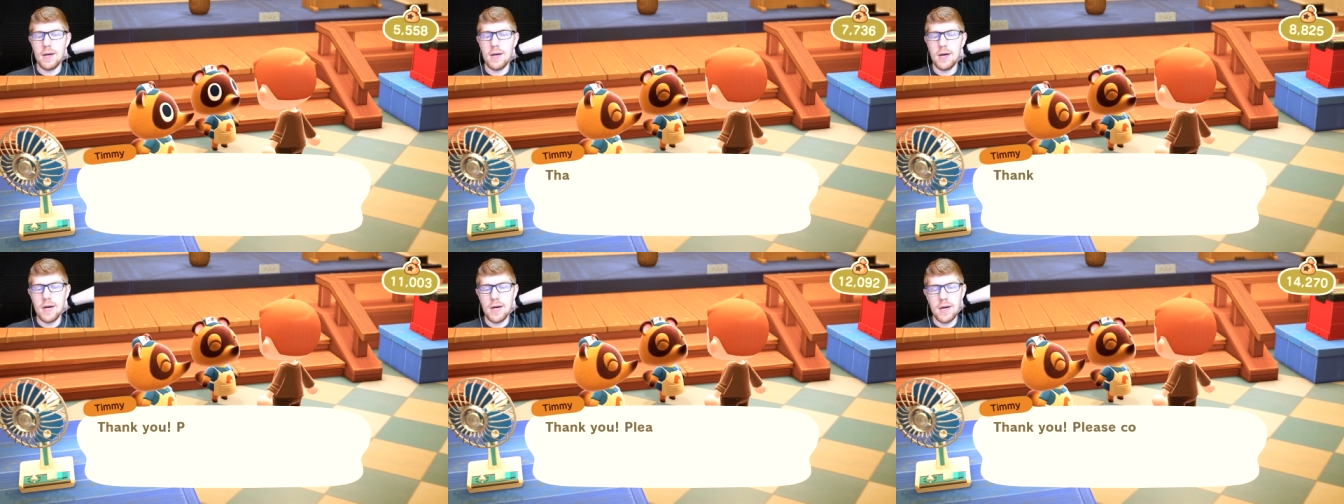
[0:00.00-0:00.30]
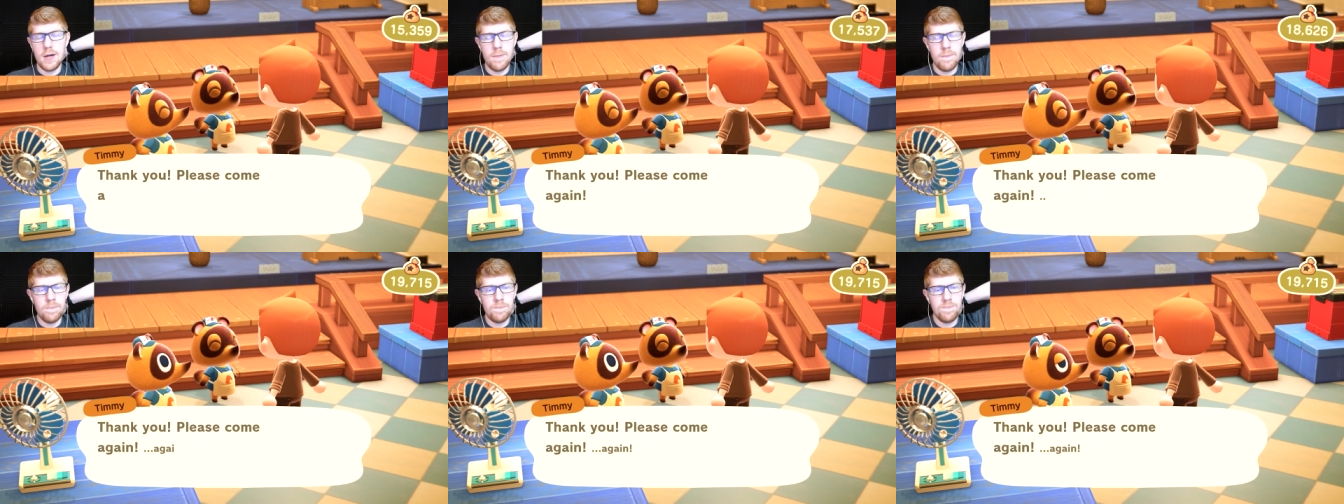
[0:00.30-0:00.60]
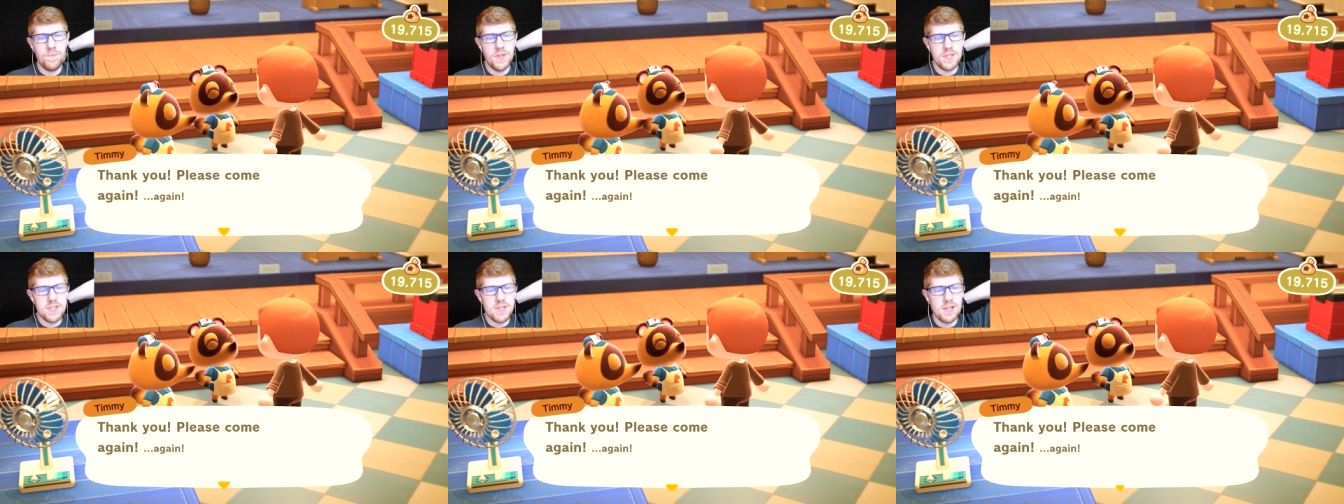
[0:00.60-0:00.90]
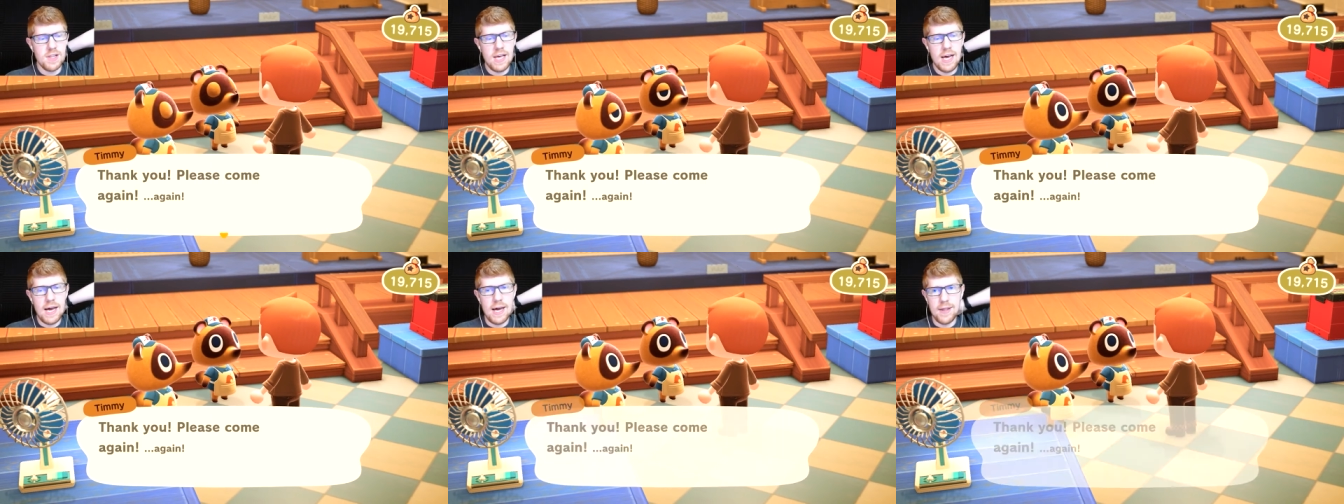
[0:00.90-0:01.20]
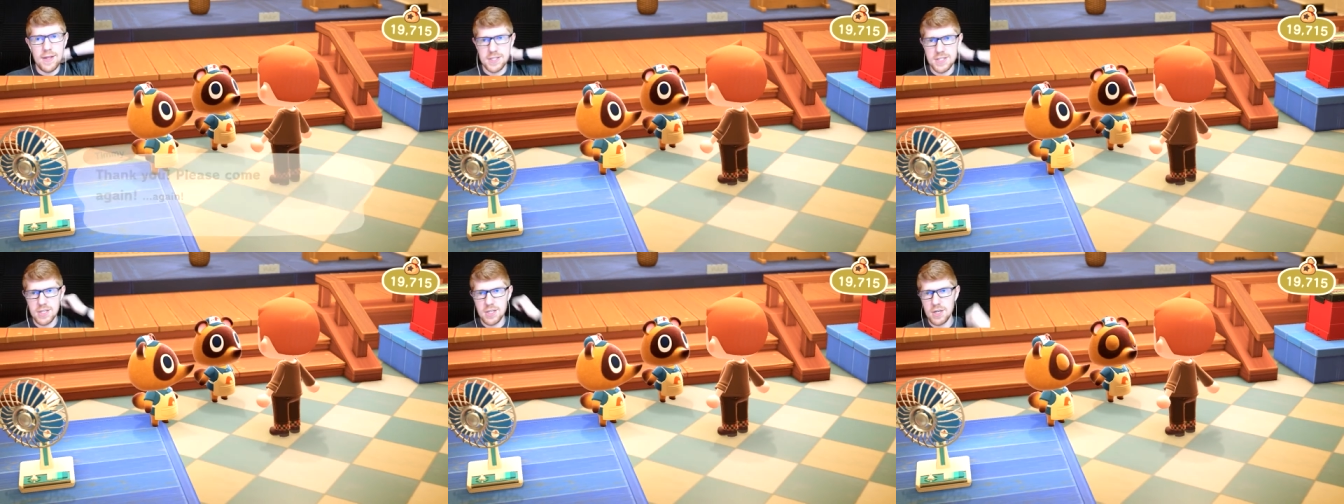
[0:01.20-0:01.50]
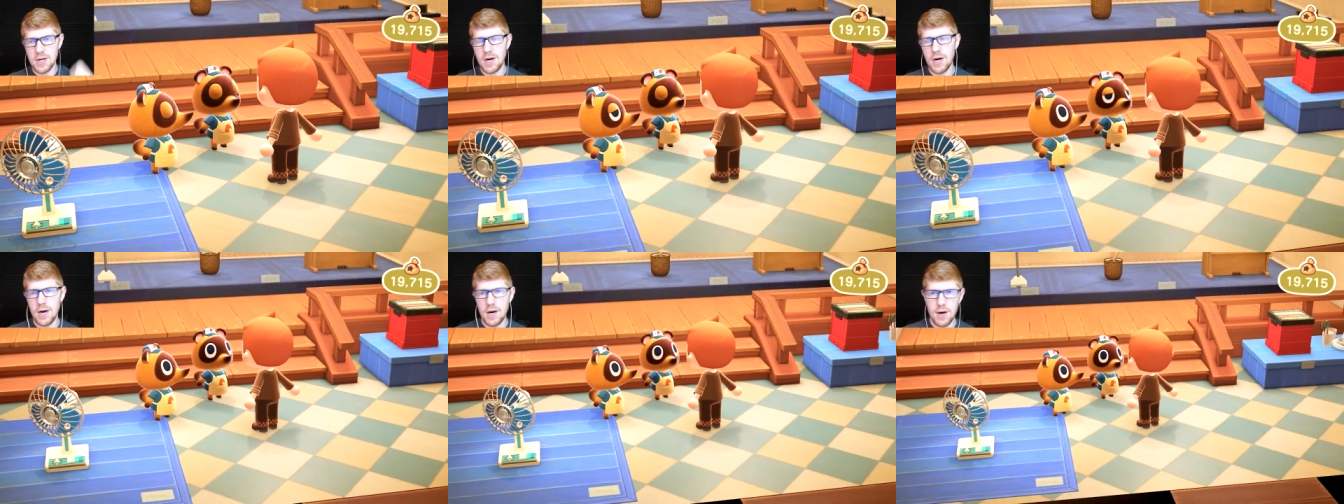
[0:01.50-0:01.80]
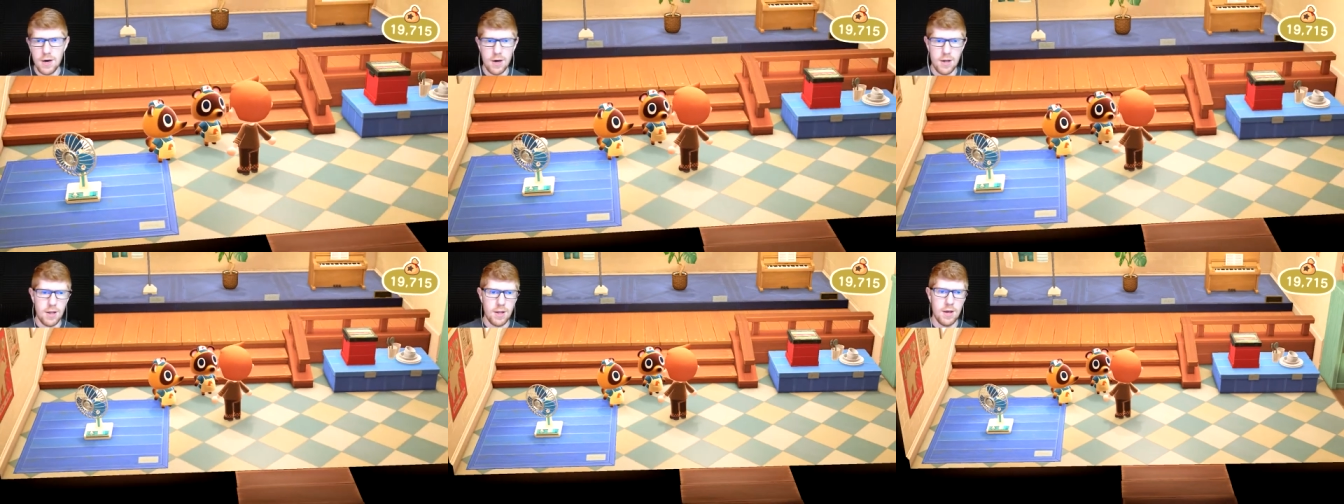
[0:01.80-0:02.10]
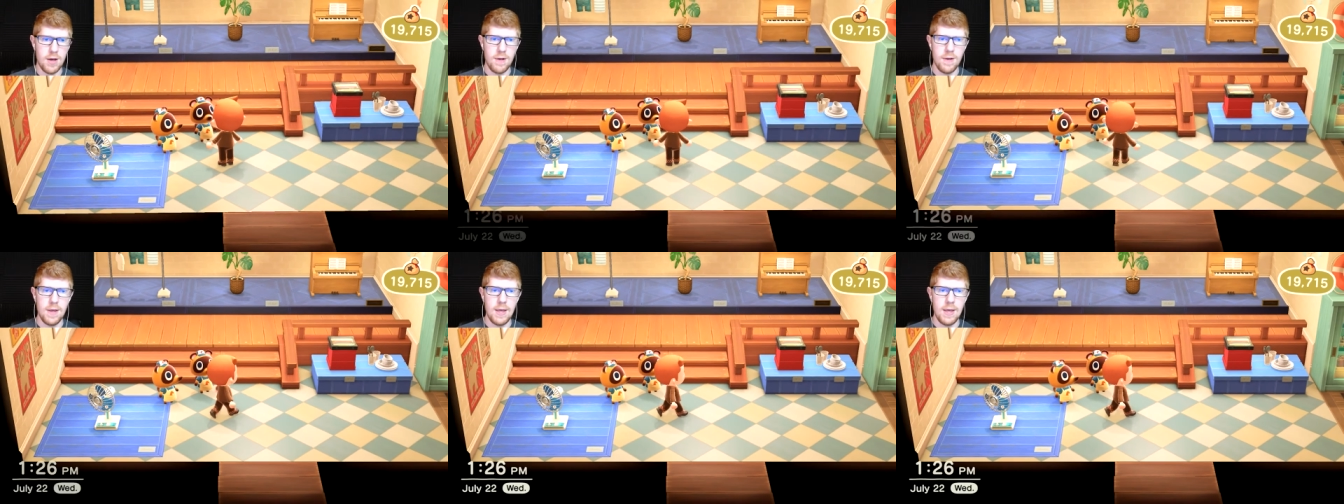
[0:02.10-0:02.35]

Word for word: Um, that's a lot. That's a good haul.